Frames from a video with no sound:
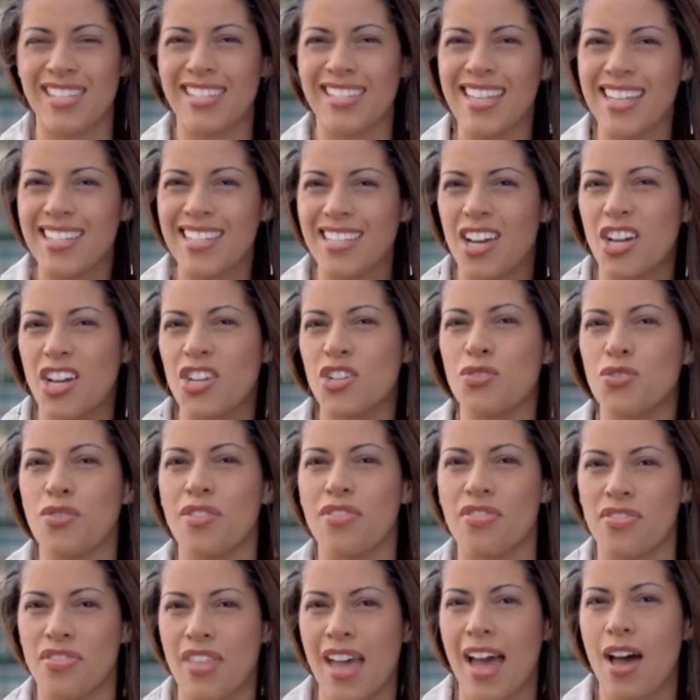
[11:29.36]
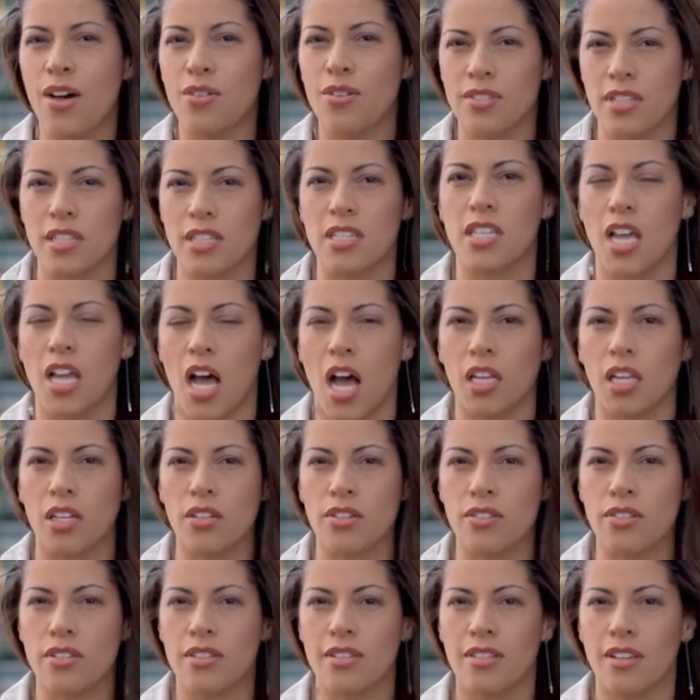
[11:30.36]

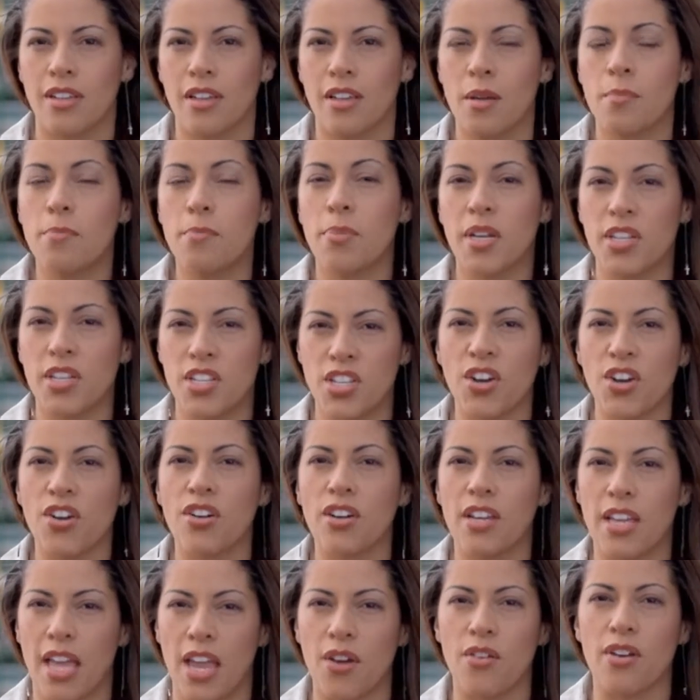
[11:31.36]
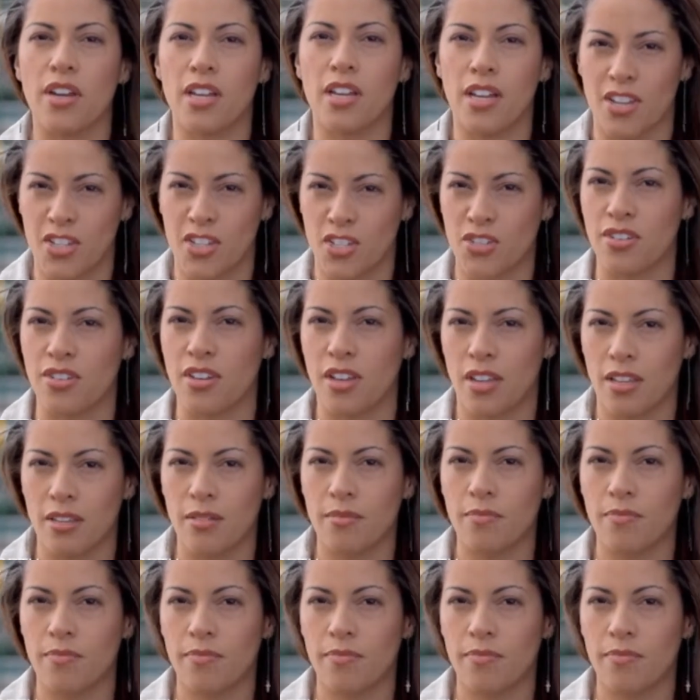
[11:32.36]
$600,000, but attorney Eric Guster did.